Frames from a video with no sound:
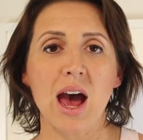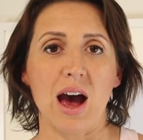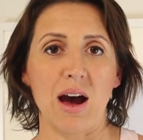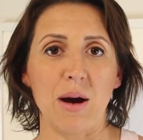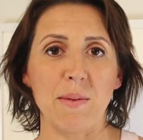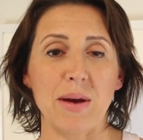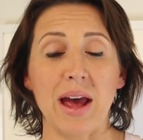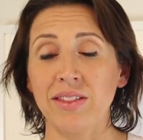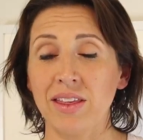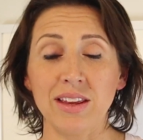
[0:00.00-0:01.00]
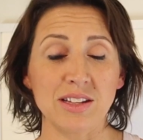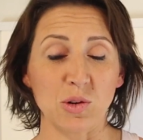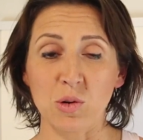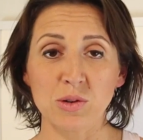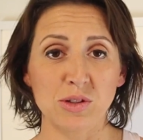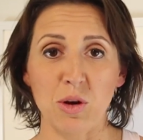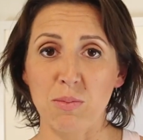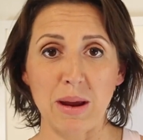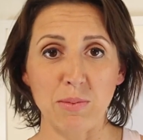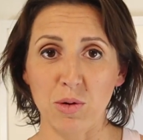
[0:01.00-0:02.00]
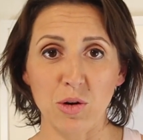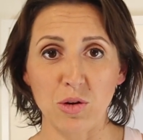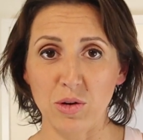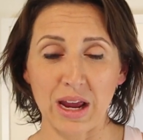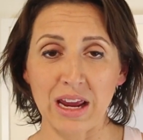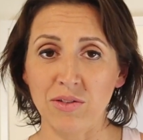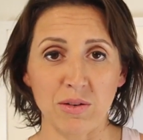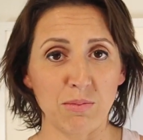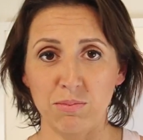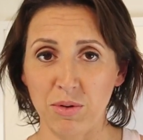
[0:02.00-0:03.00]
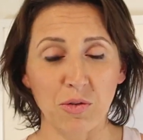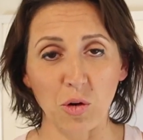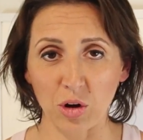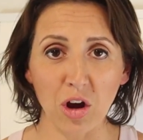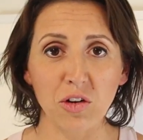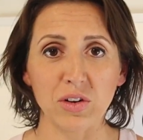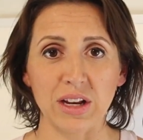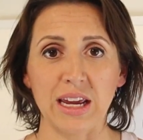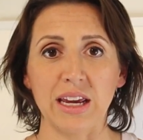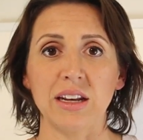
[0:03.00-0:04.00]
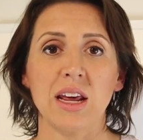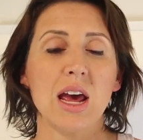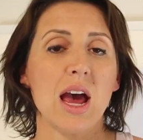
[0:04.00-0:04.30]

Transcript: And then there's also people who, even before COVID hit,